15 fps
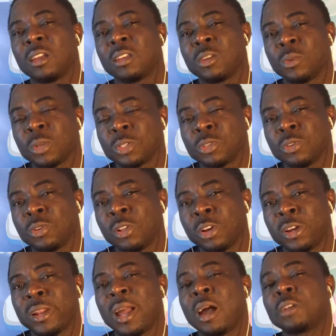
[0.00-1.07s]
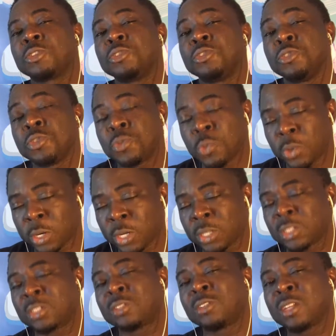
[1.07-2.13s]
You want to learn how to use
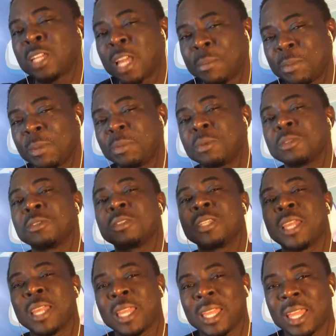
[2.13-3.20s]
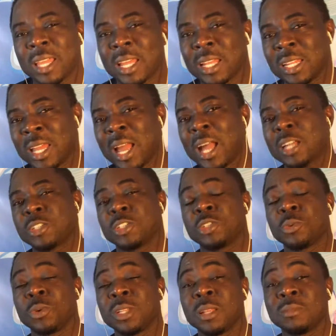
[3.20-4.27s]
words to get people to take the action you
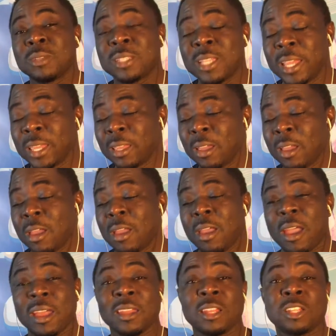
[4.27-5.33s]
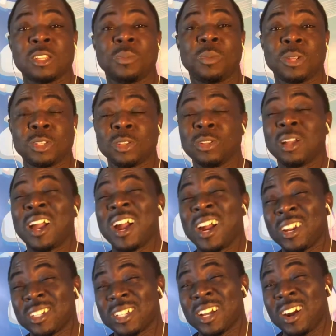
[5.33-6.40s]
want them to take. And there's a particular
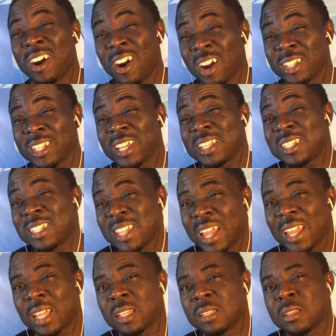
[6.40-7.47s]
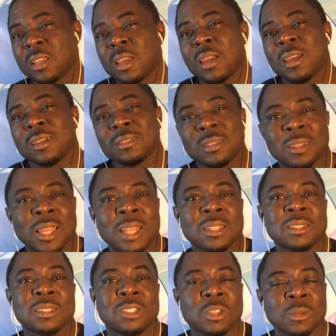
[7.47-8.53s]
heart, heart and science to that
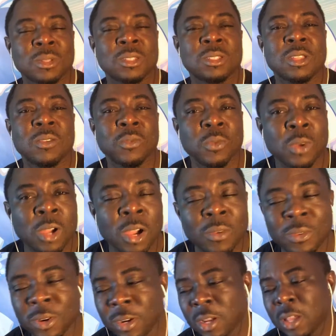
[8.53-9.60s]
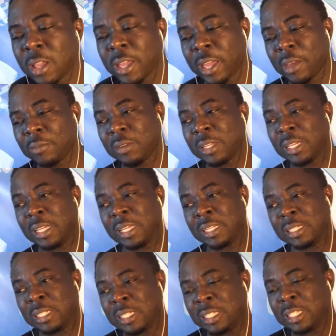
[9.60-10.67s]
some of the stuff we'll cover heavily
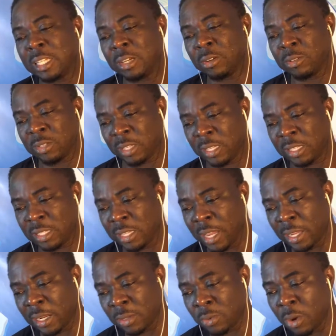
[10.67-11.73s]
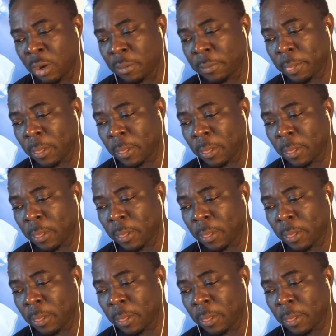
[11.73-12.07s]
in details inside as well.